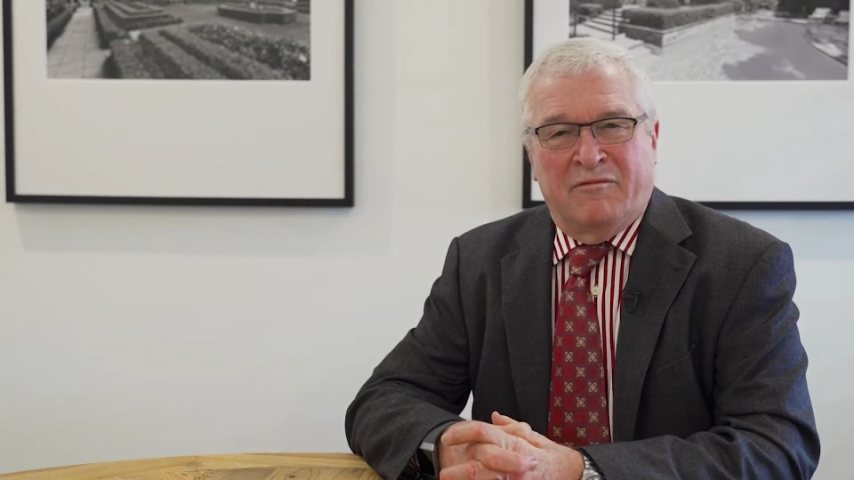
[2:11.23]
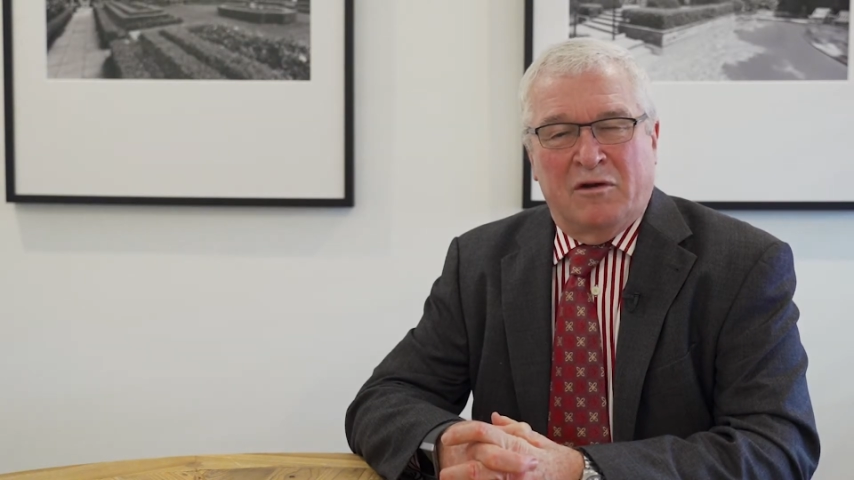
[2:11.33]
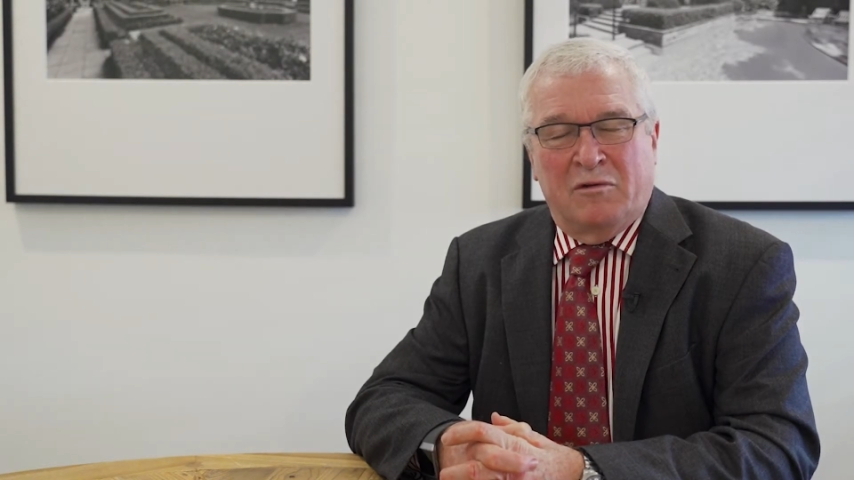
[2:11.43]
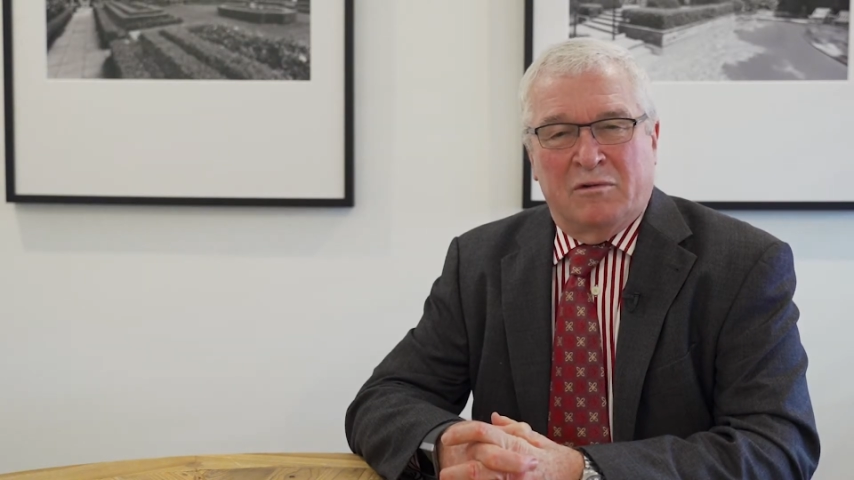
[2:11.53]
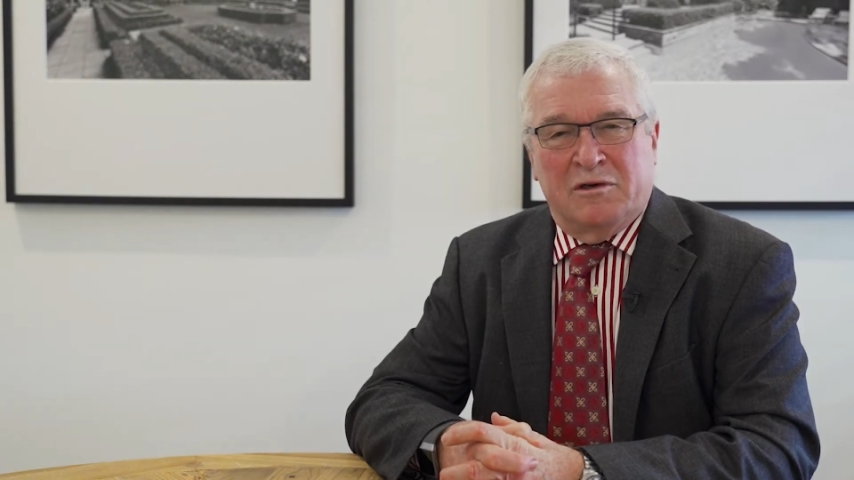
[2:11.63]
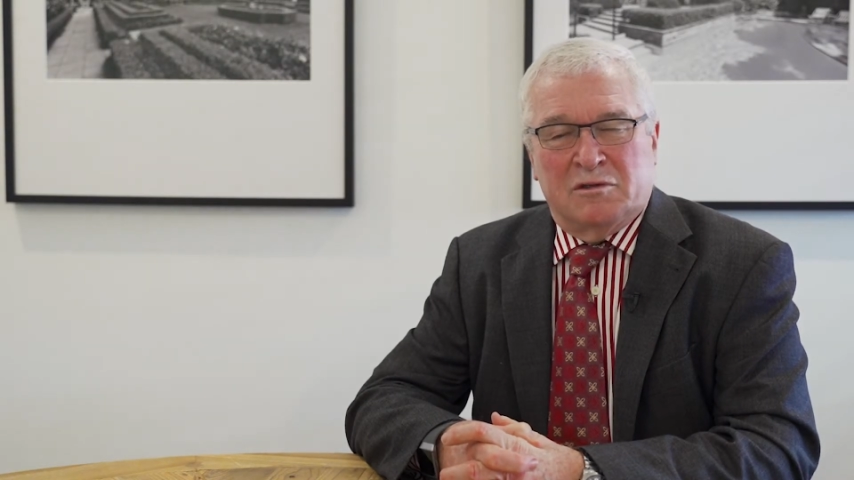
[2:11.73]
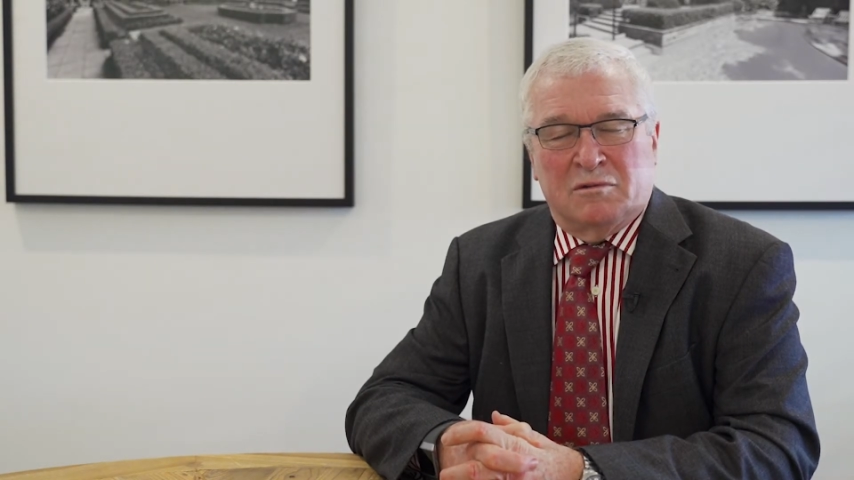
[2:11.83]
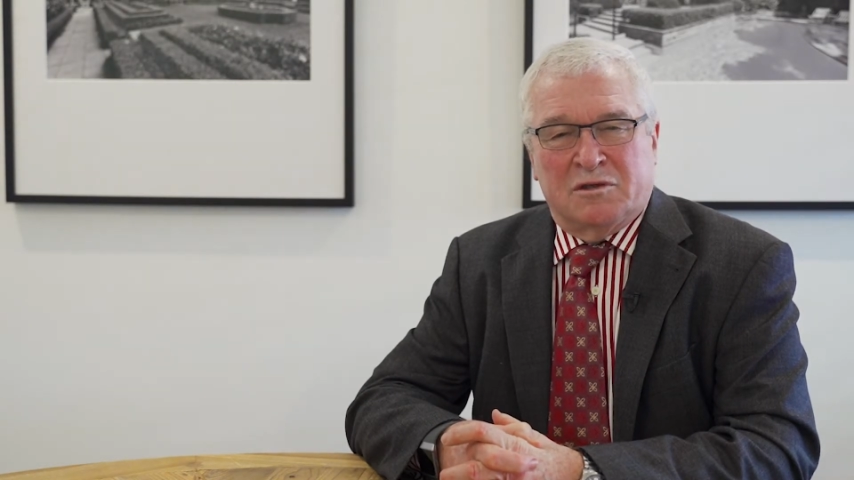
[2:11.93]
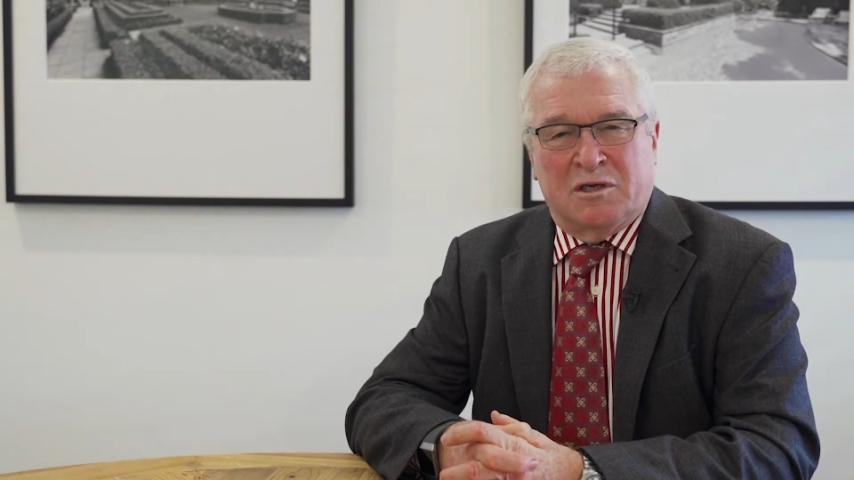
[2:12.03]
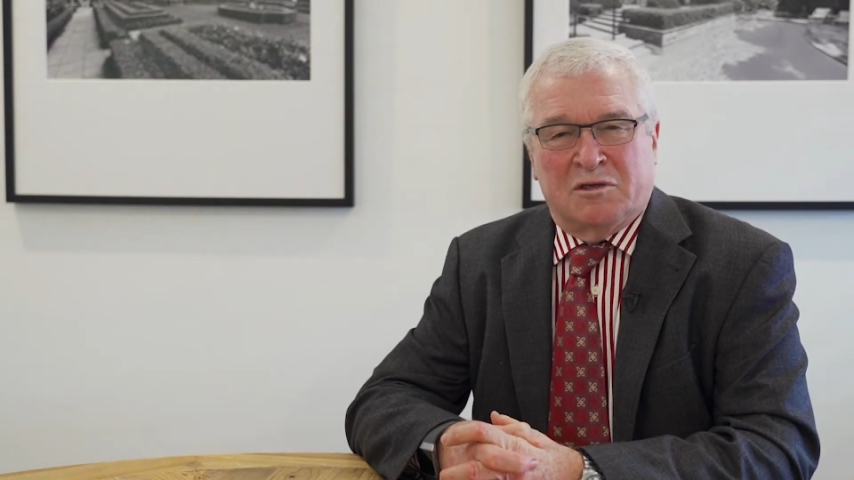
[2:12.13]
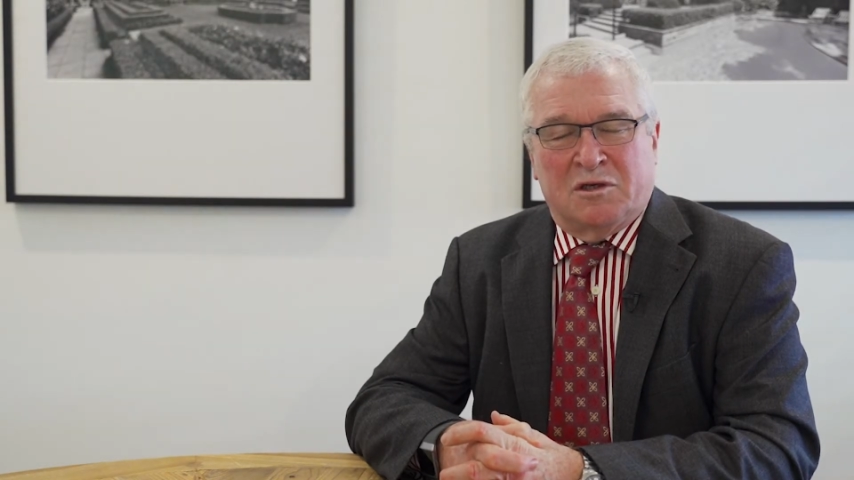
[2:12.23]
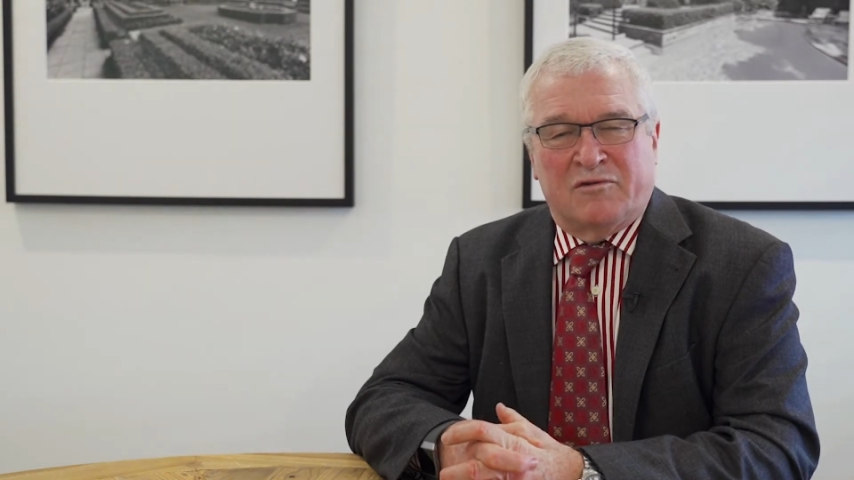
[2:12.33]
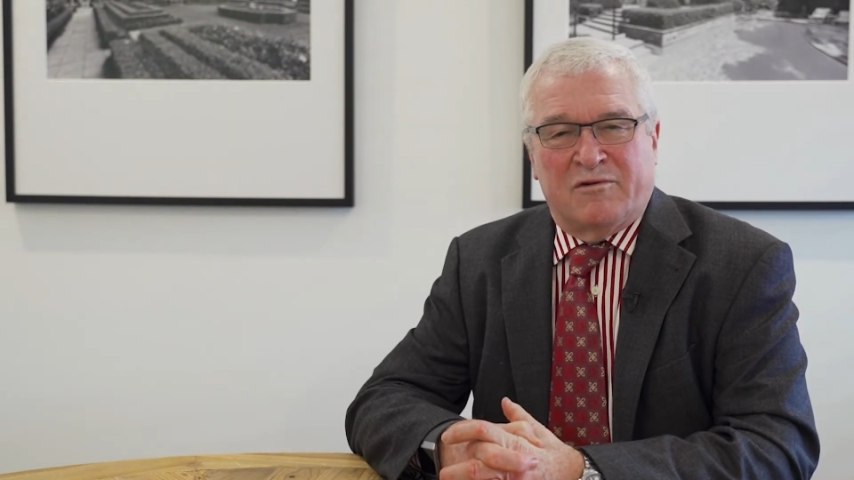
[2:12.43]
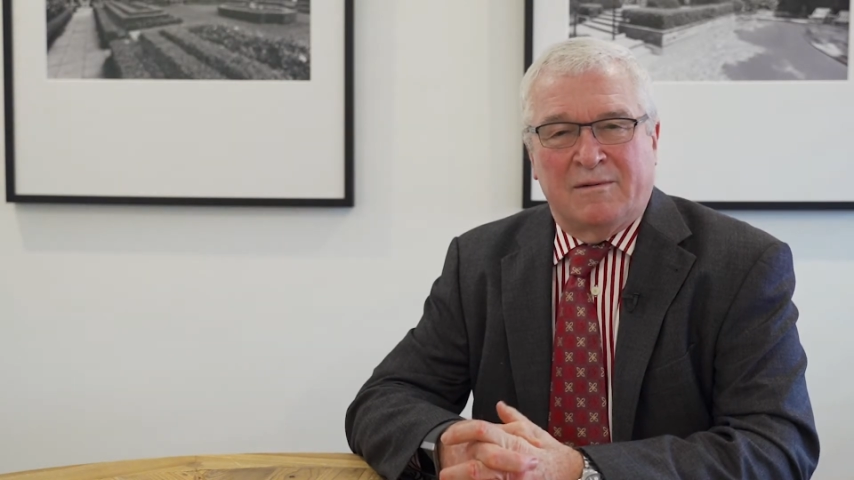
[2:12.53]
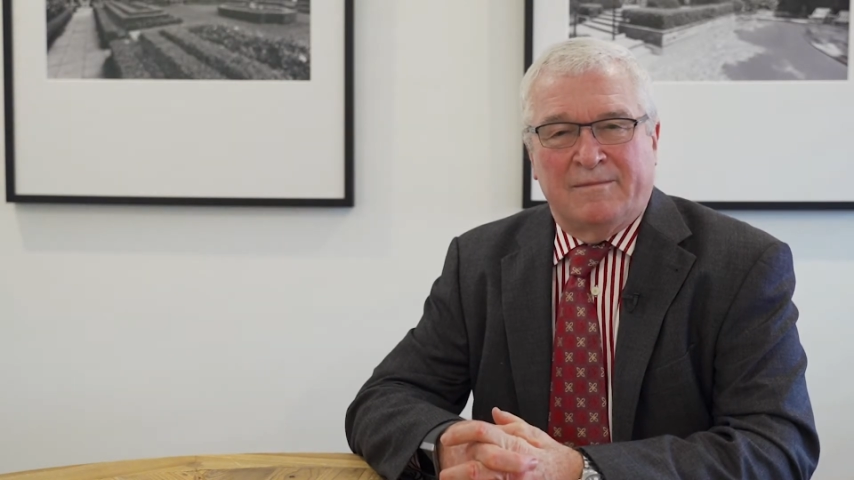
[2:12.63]
vendor is, or
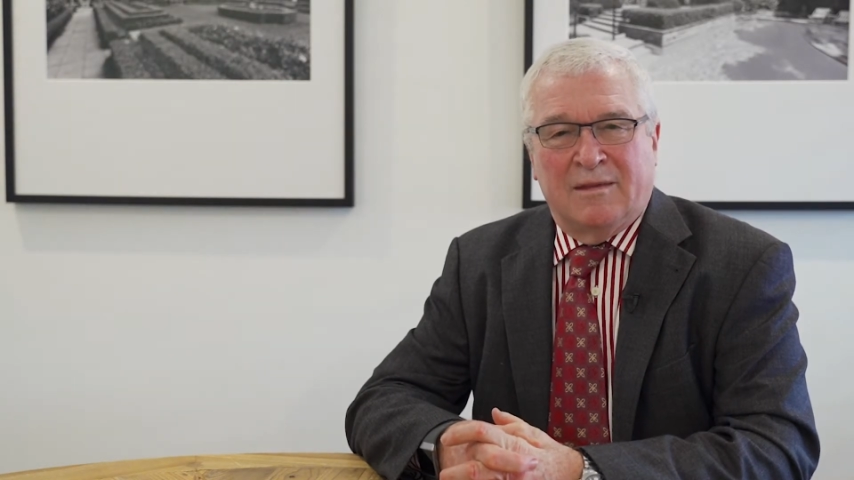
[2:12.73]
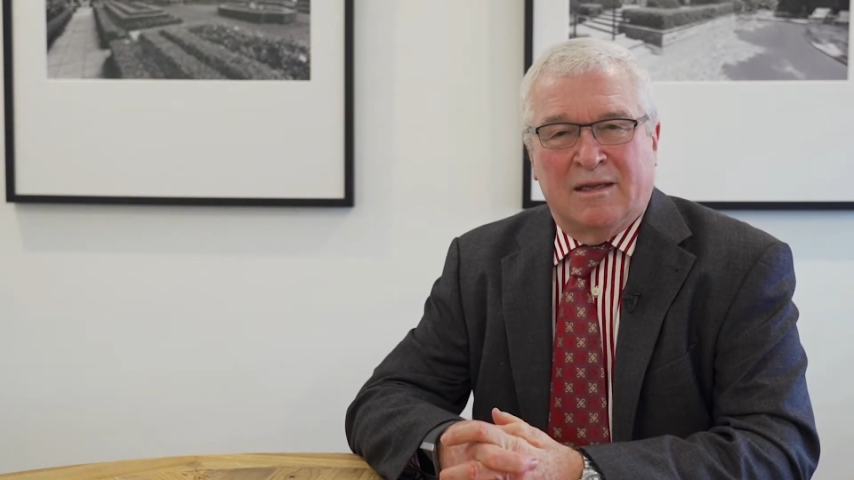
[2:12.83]
etc.